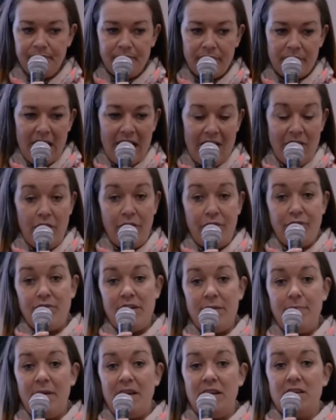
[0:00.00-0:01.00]
And the
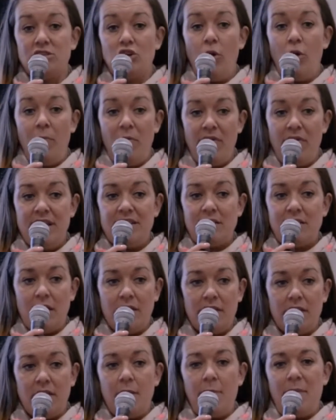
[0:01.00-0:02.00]
3 pillars operate
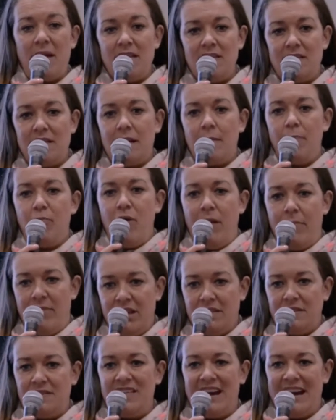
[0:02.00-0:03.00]
under the basic
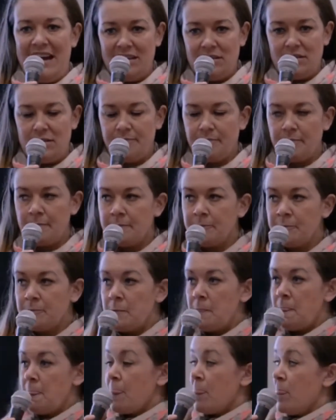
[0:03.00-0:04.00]
premise
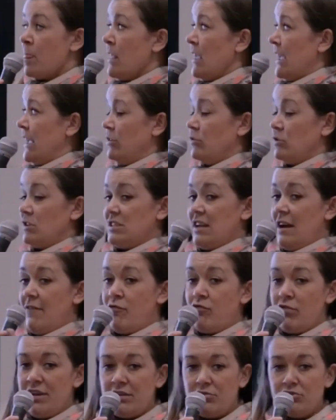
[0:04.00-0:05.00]
that in order to
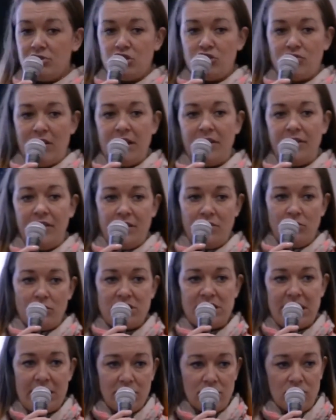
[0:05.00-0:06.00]
have real strength in your
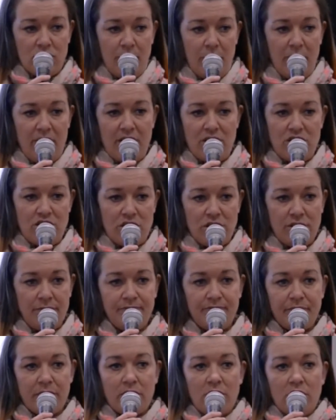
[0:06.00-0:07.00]
sales operation,
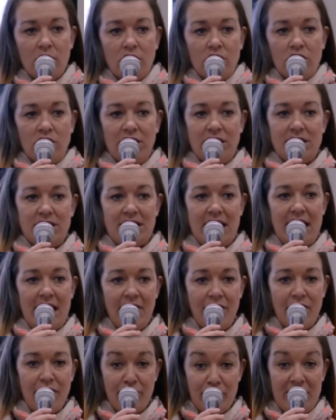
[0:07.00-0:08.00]
you need to
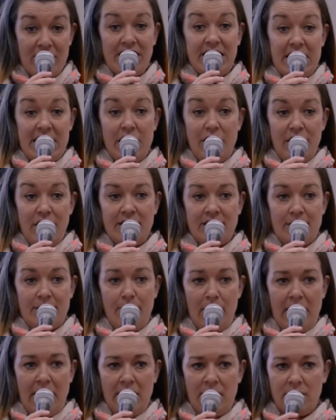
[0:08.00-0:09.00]
have 3 key things in
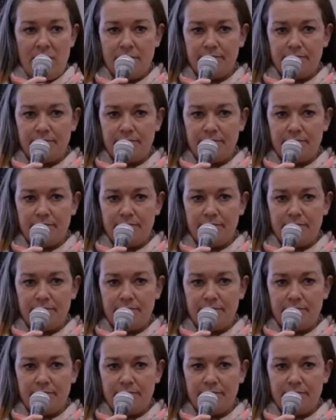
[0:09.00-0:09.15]
place.